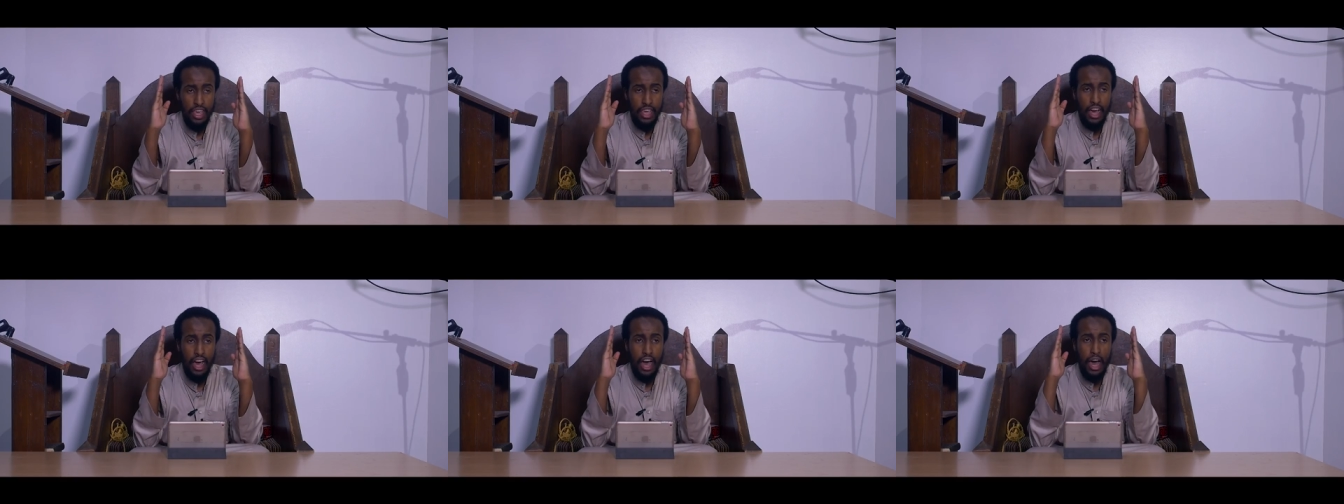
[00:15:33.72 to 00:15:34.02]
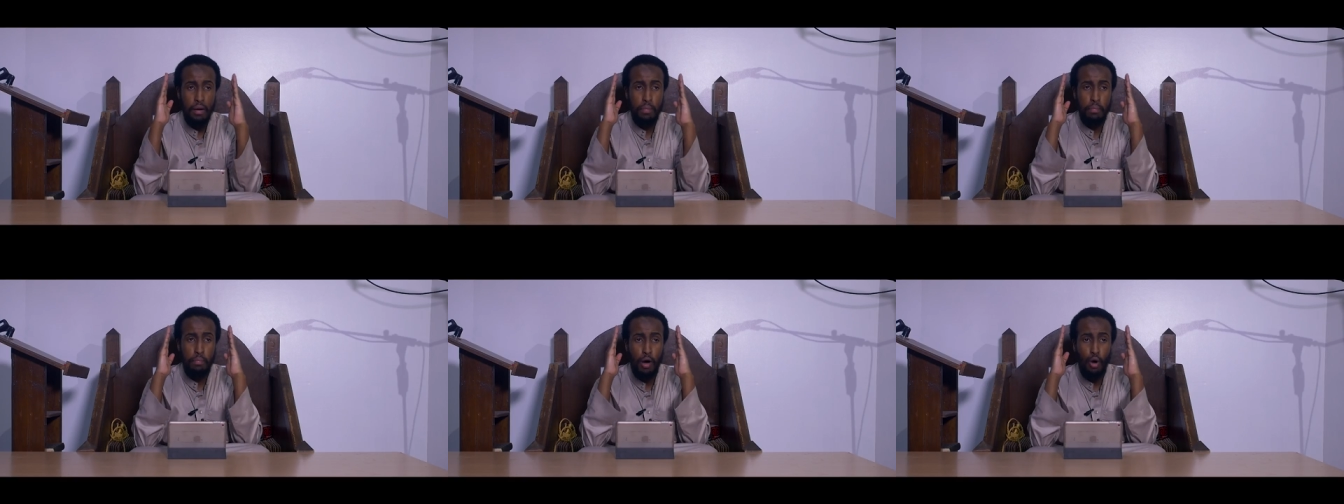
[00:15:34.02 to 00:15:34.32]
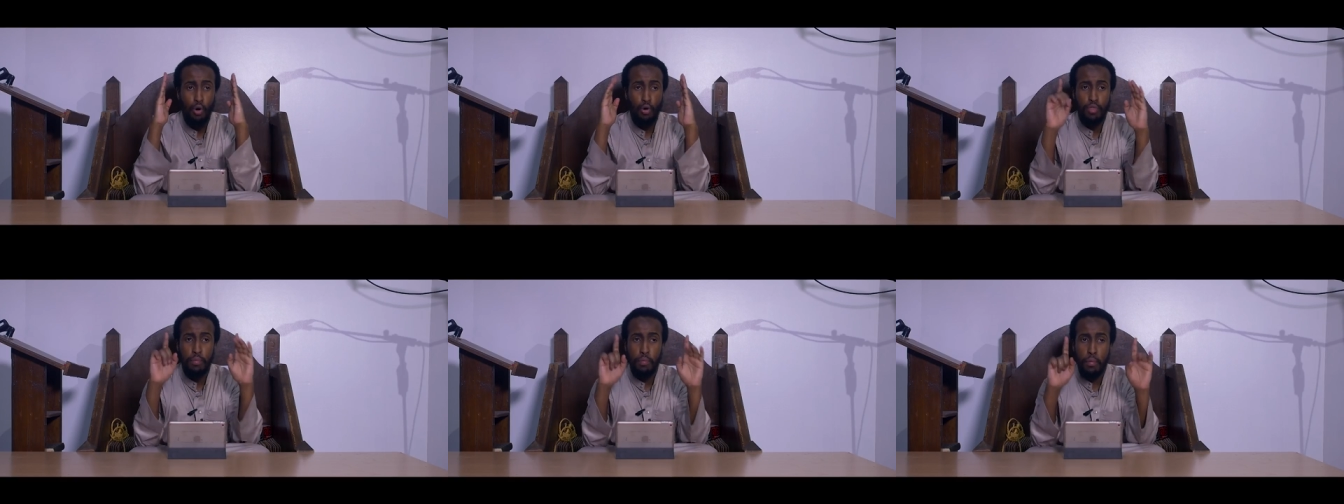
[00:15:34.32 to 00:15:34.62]
are
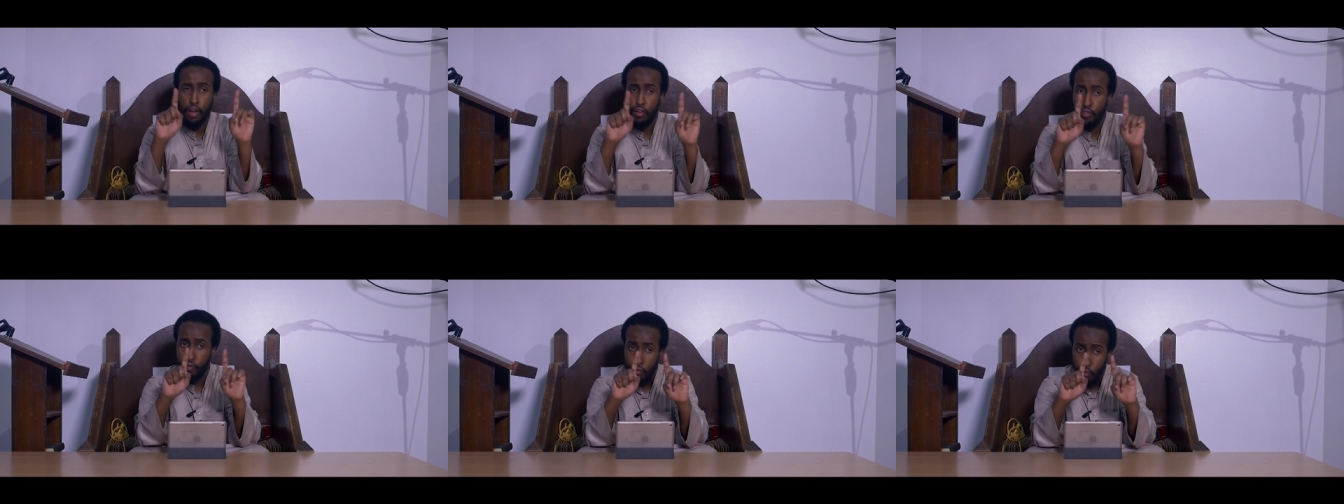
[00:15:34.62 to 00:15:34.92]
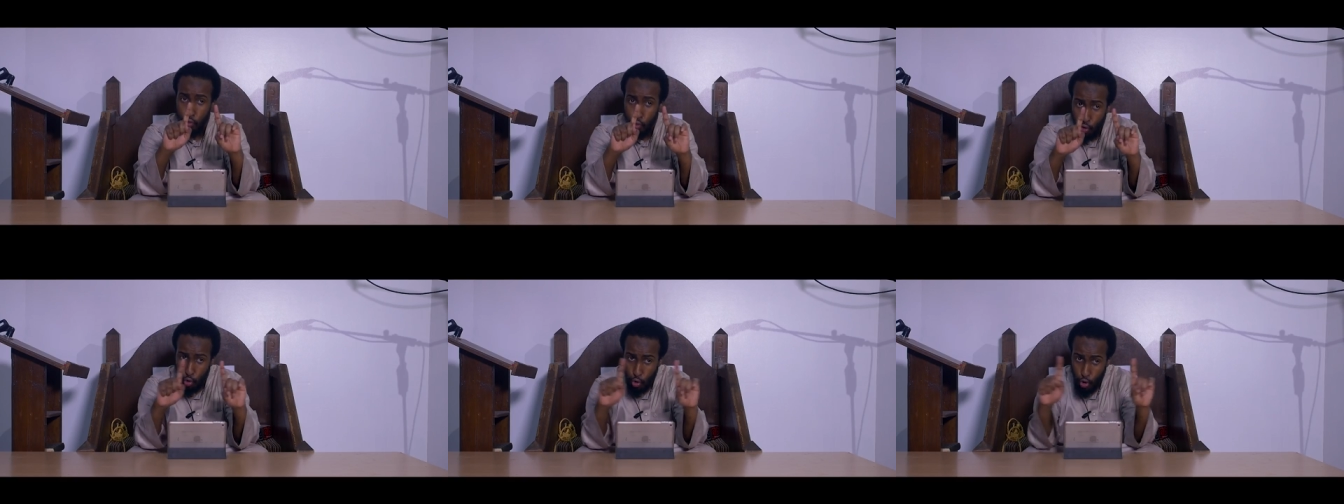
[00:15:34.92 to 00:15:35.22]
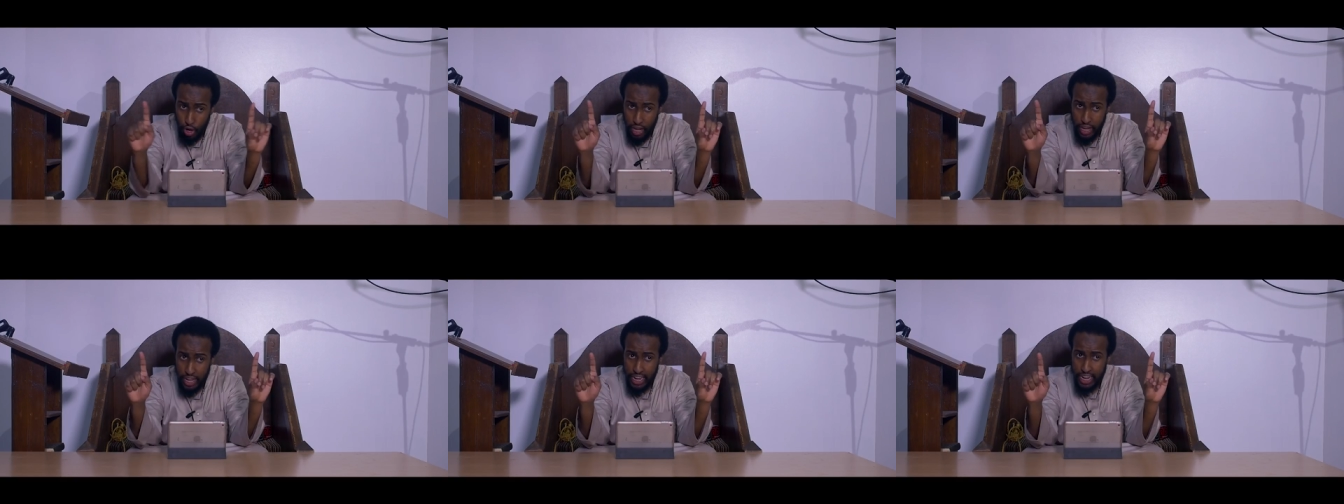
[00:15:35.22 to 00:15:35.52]
both
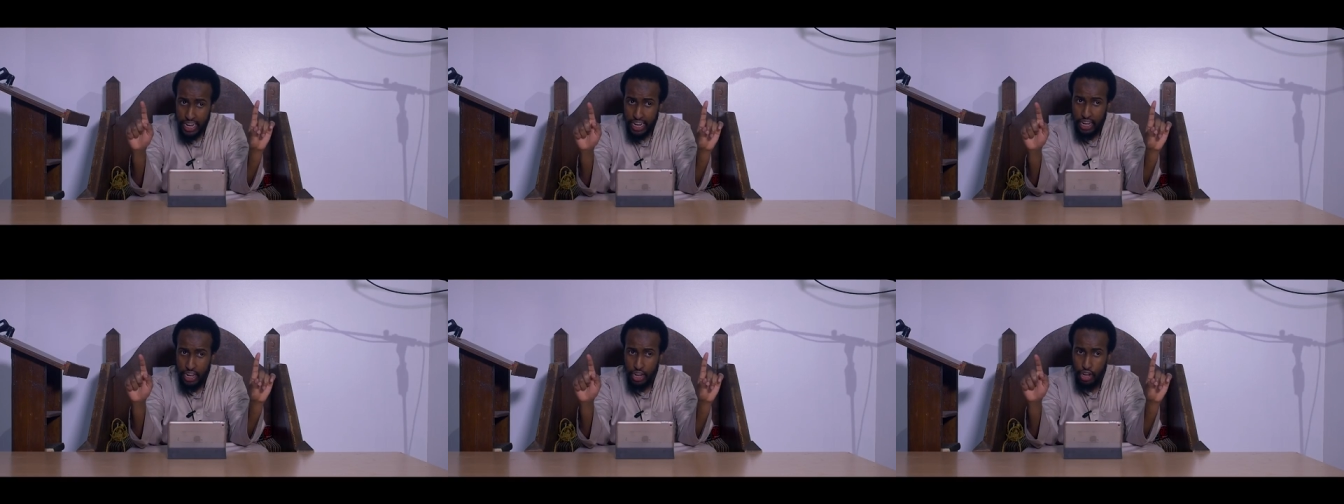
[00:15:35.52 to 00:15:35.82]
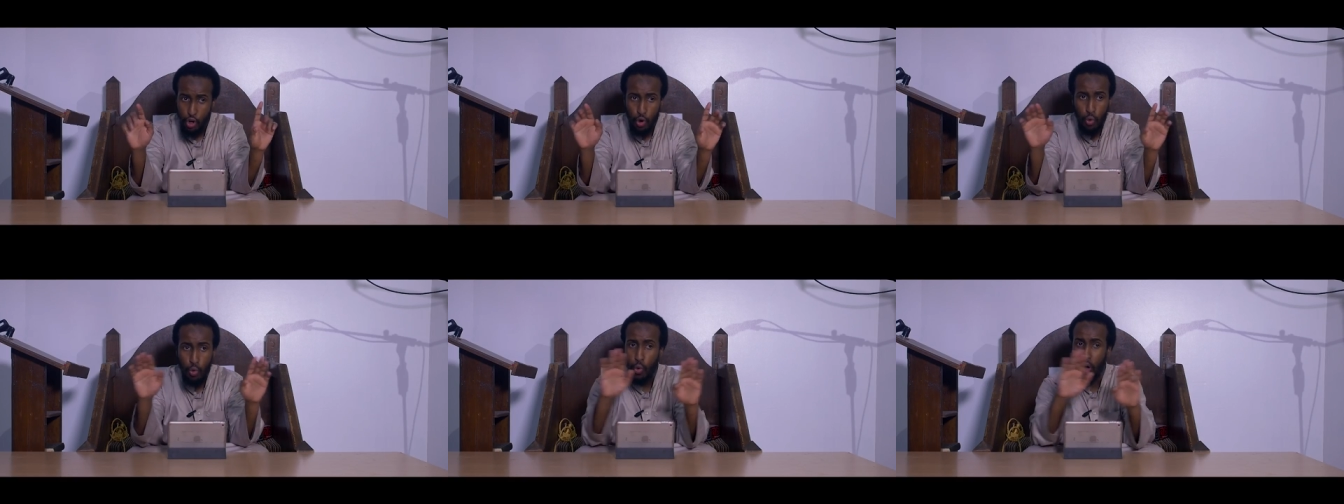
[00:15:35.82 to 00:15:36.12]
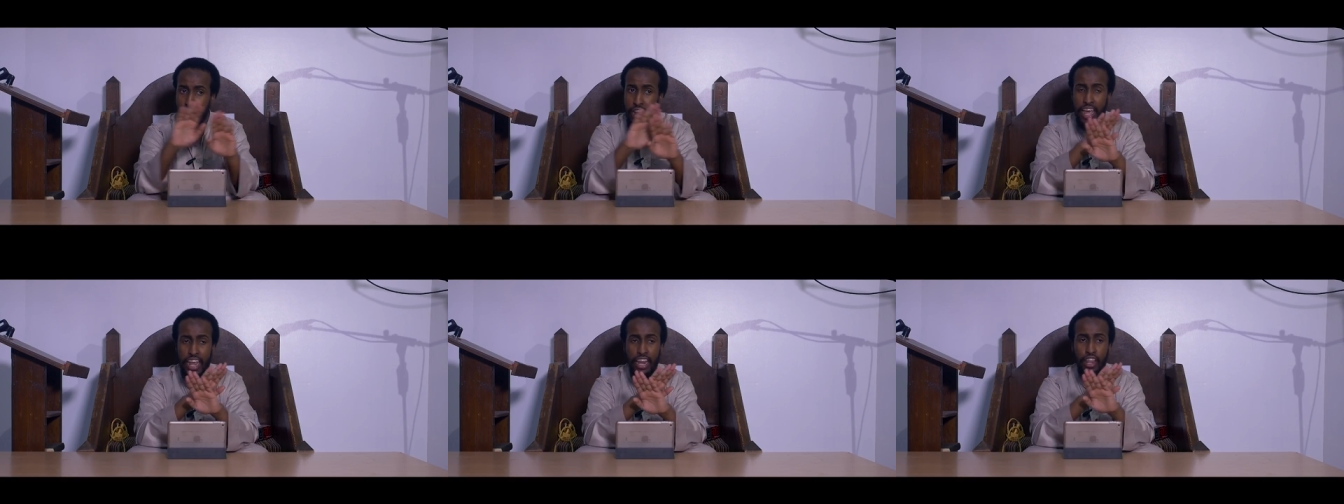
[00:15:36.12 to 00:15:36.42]
marfu', not
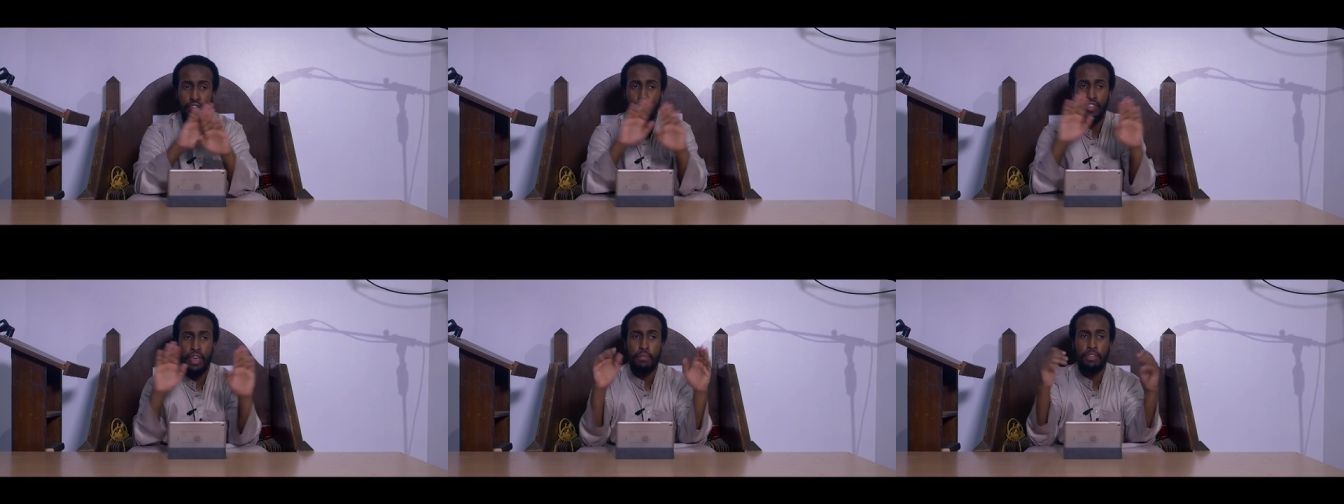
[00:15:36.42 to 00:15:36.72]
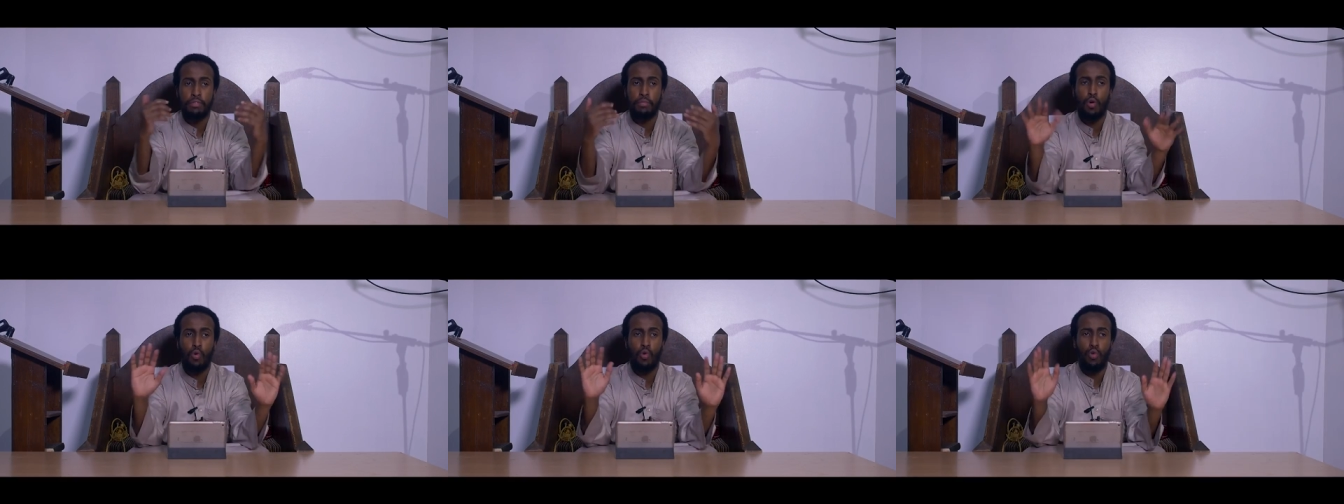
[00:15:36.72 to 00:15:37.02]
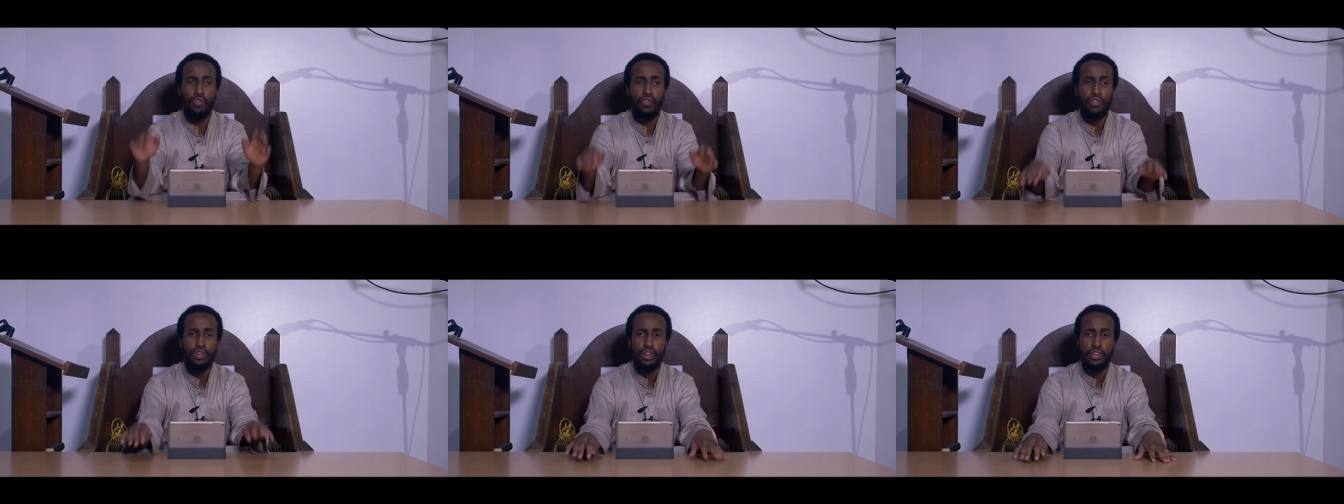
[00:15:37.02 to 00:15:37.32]
one, any of them is
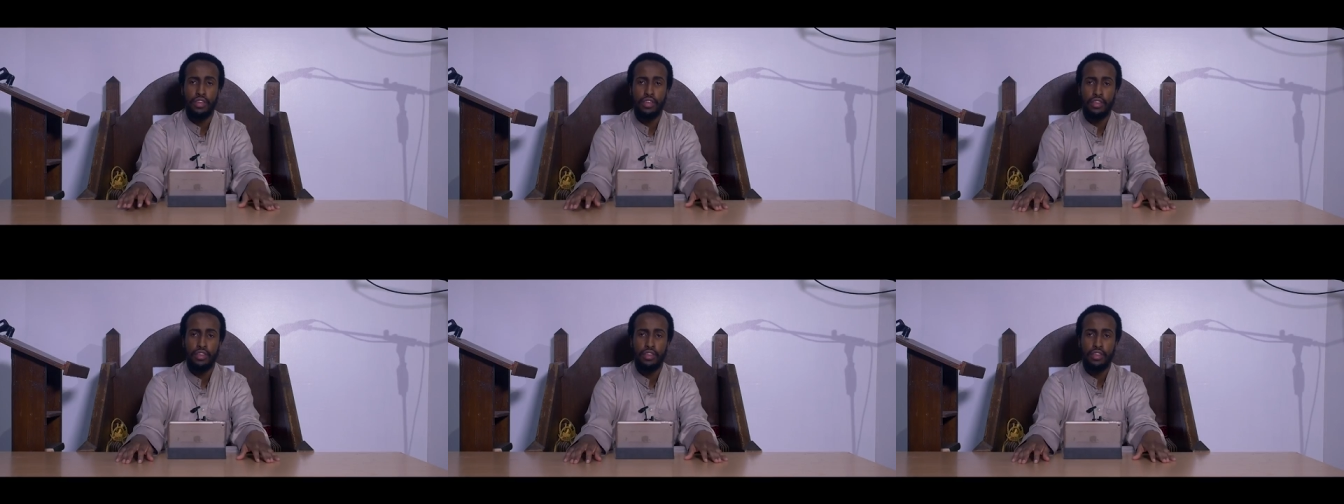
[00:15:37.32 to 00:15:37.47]
mawquf.